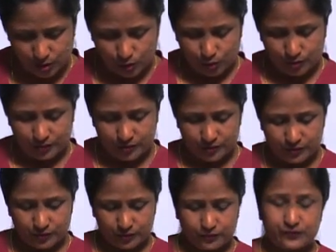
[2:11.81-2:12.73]

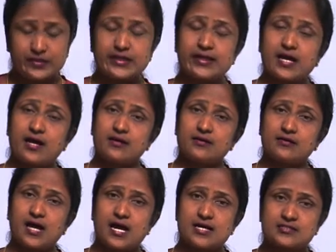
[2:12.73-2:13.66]
or we can
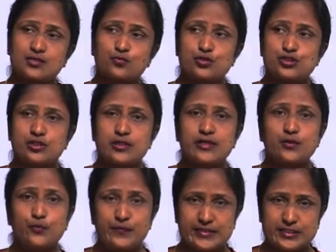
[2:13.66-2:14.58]
ask the question like
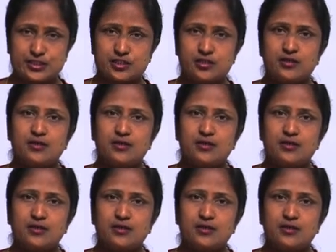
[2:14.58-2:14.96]
which,